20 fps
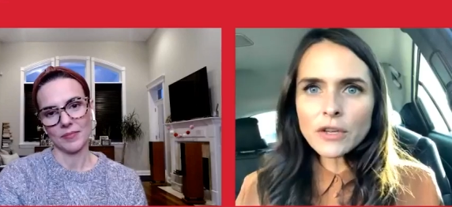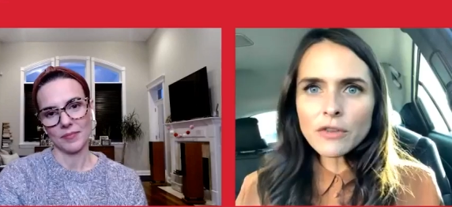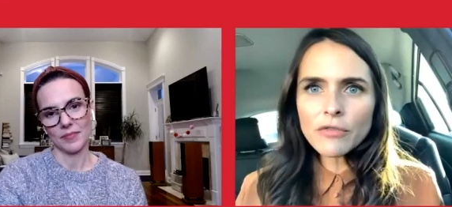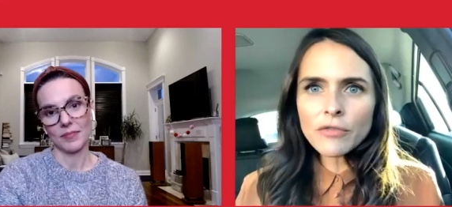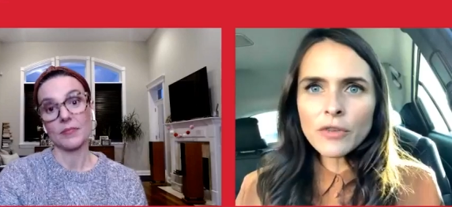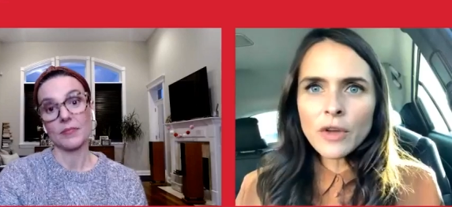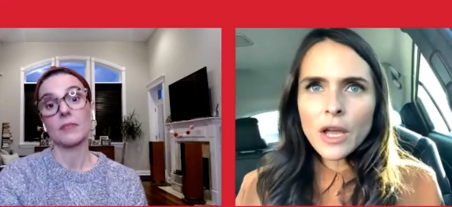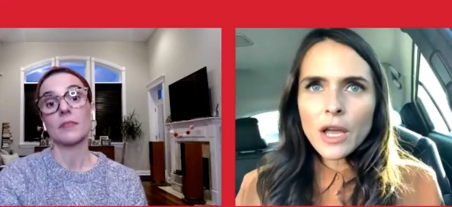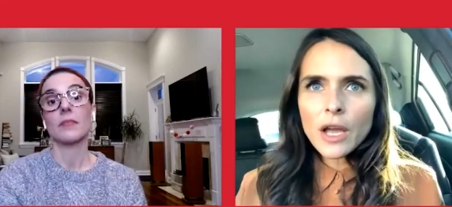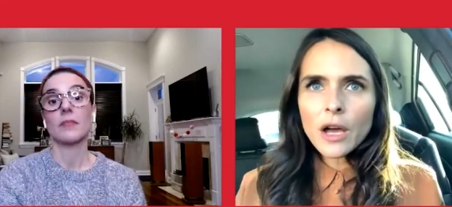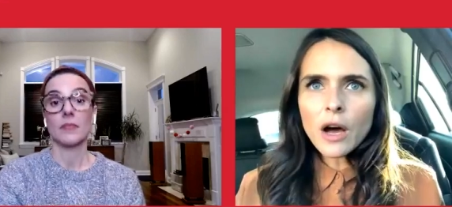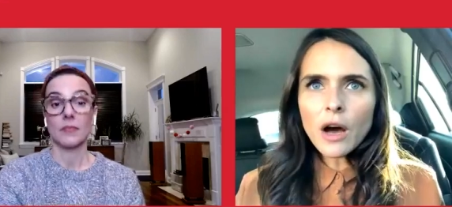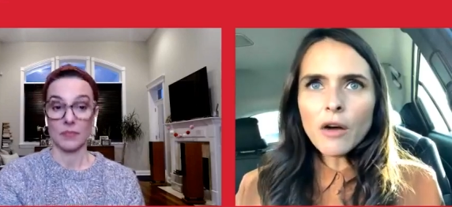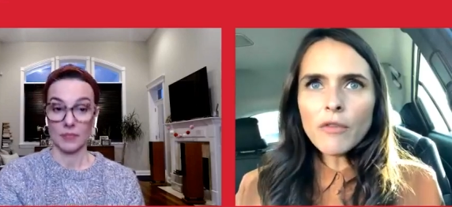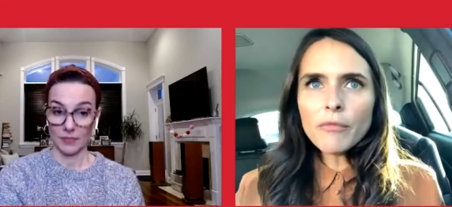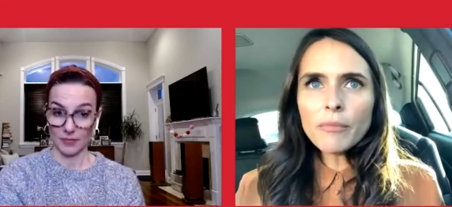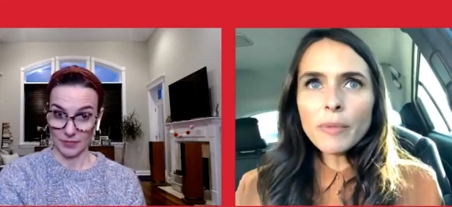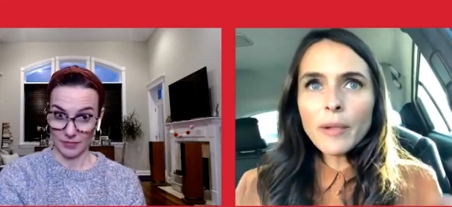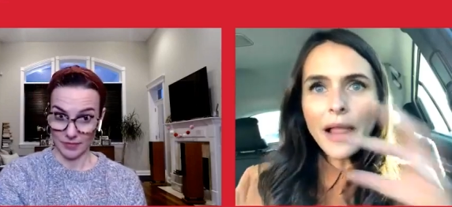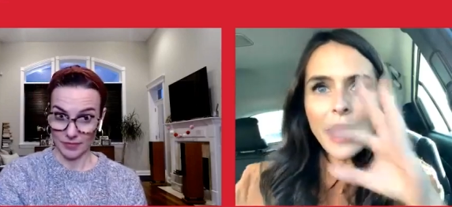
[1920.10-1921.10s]
Speaker 1: of
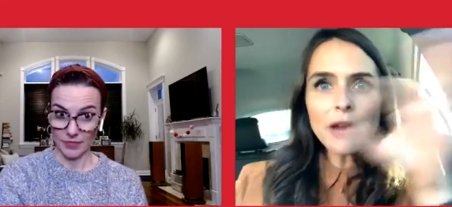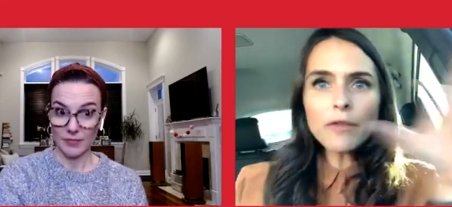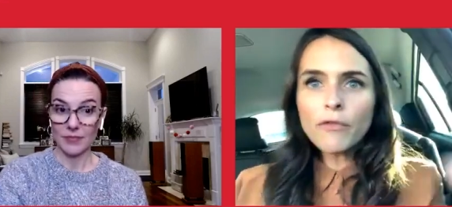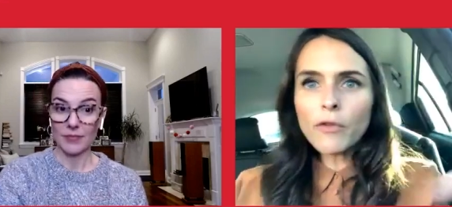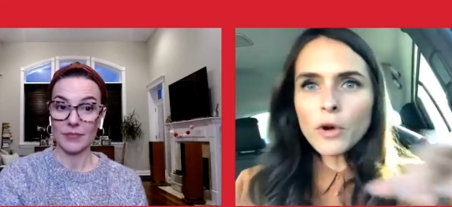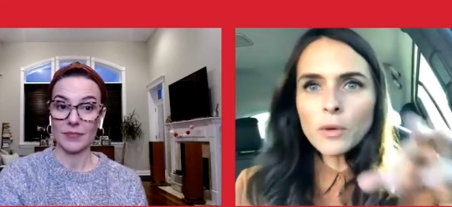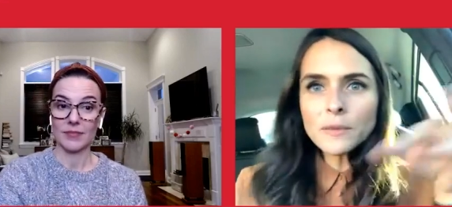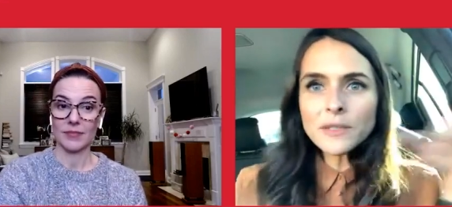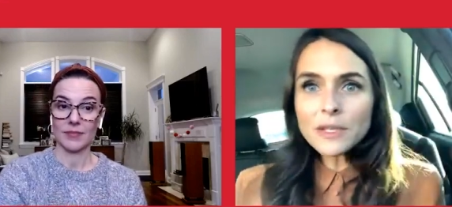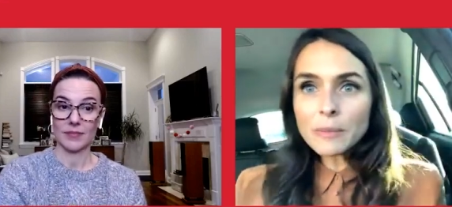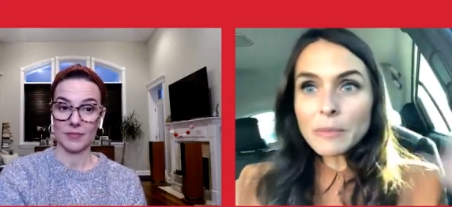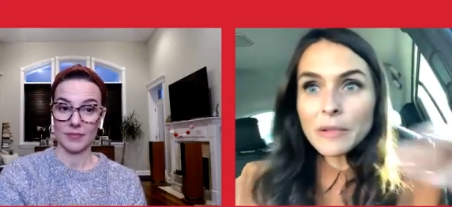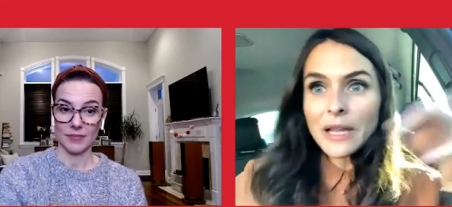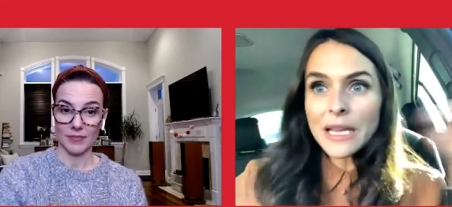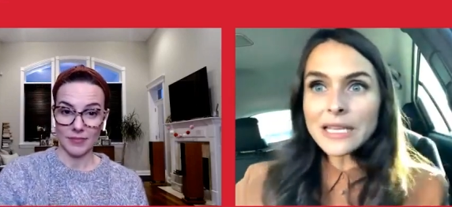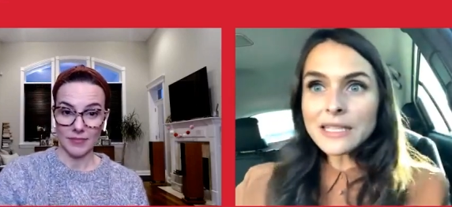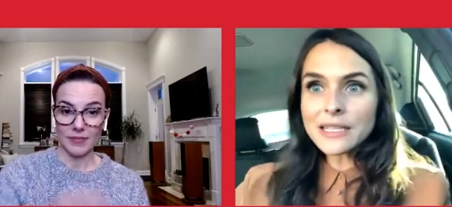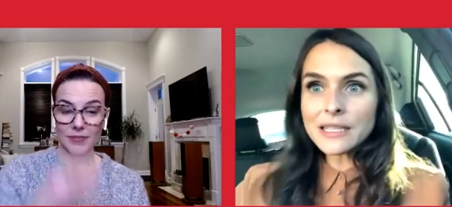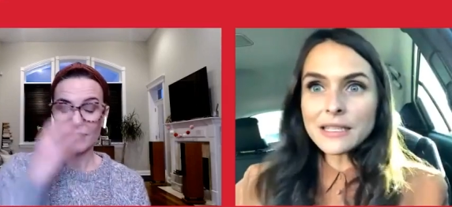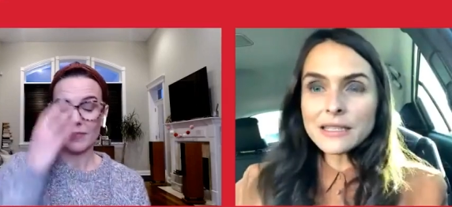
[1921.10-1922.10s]
of platforms and
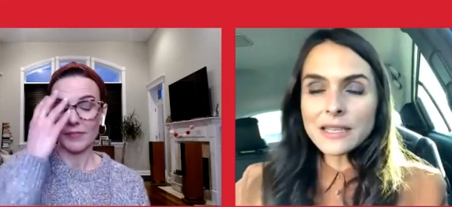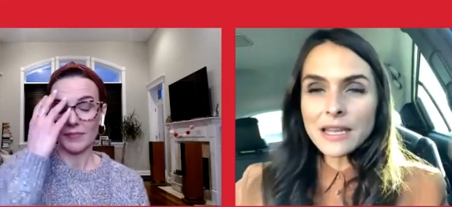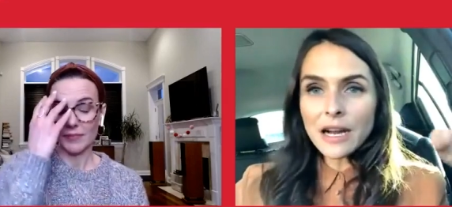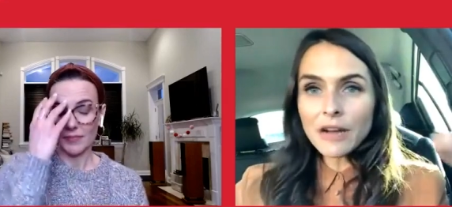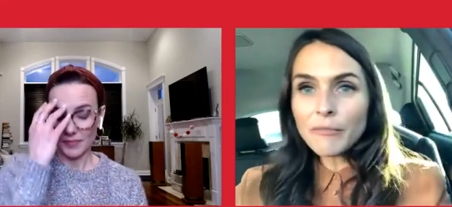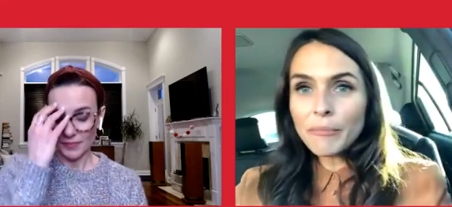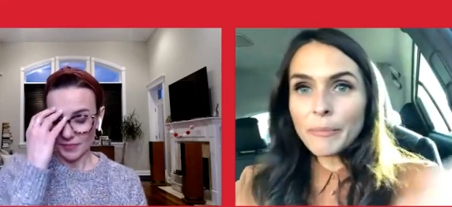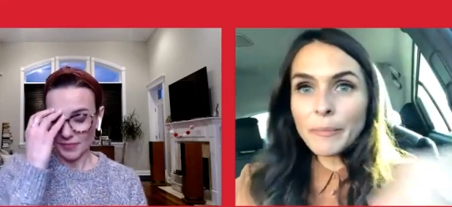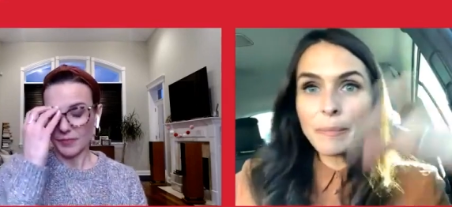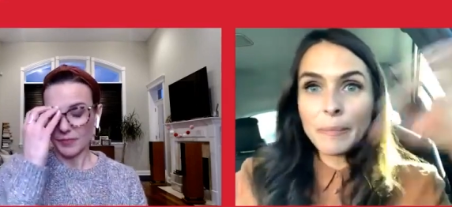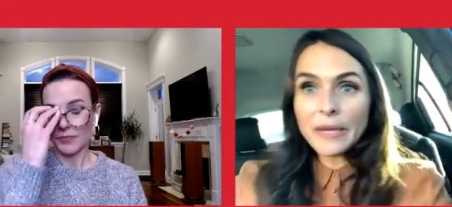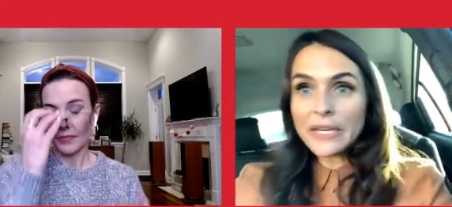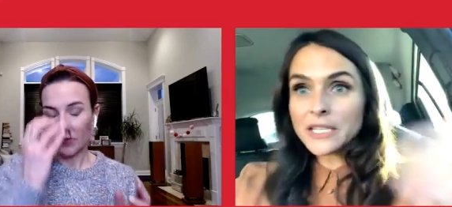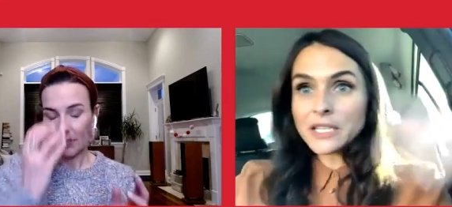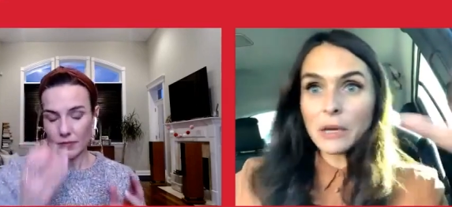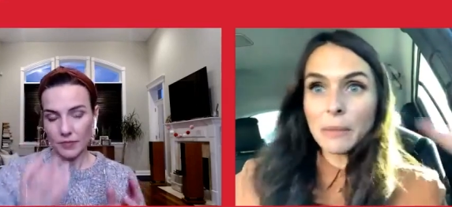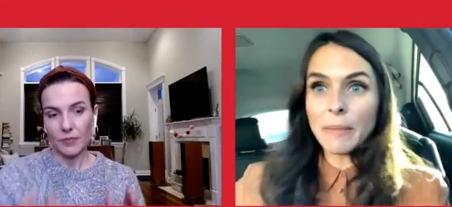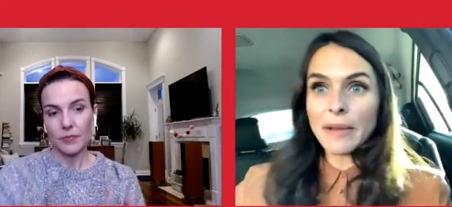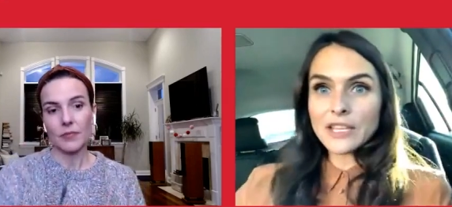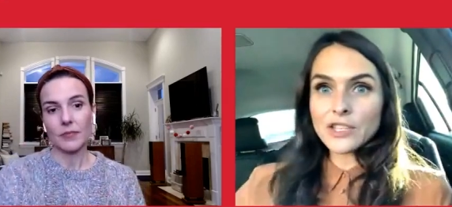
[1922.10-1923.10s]
places that have picked
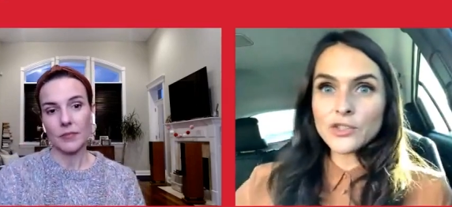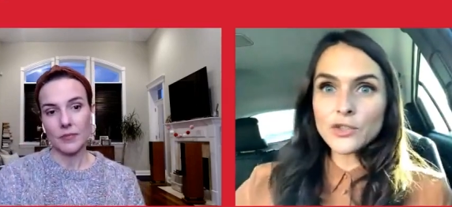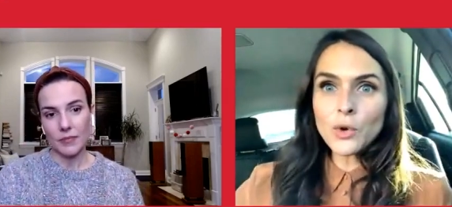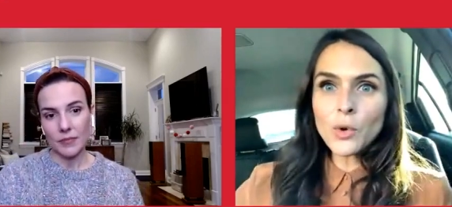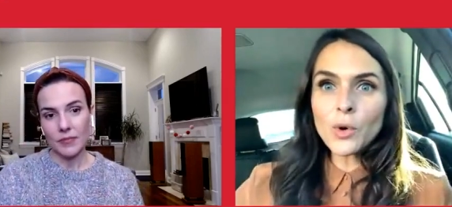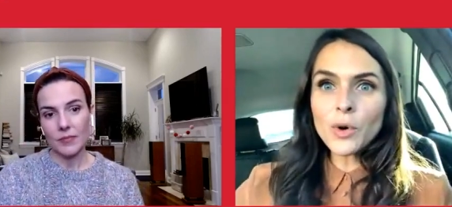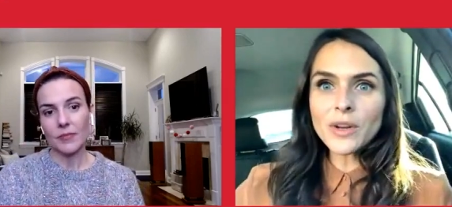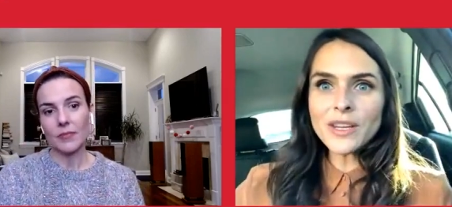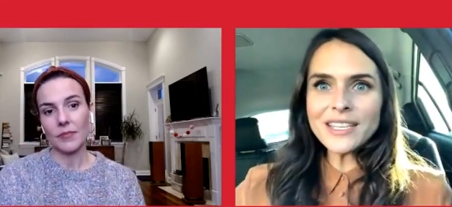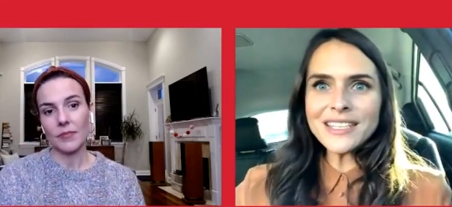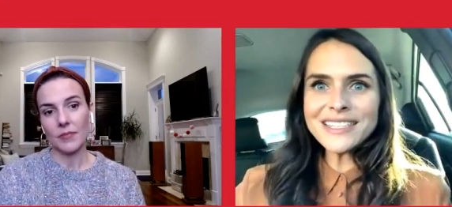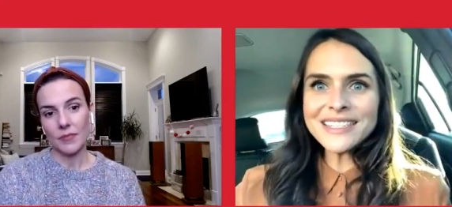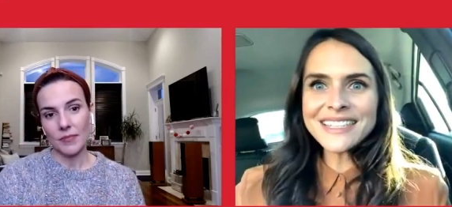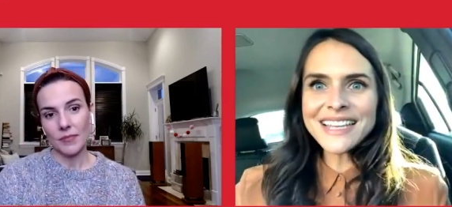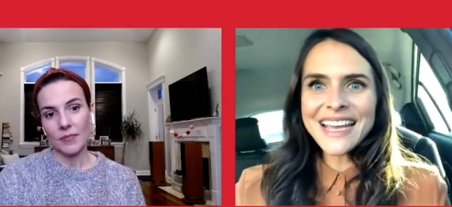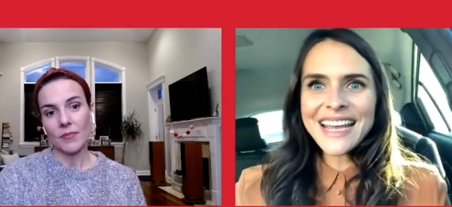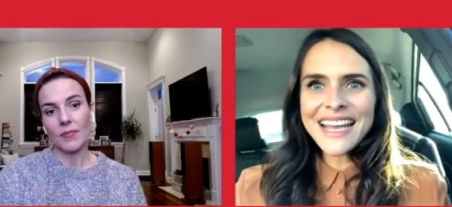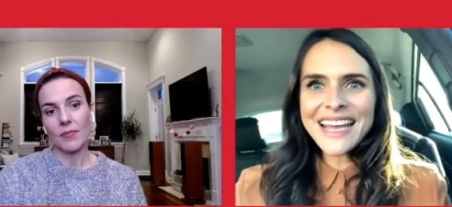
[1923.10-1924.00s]
up my stories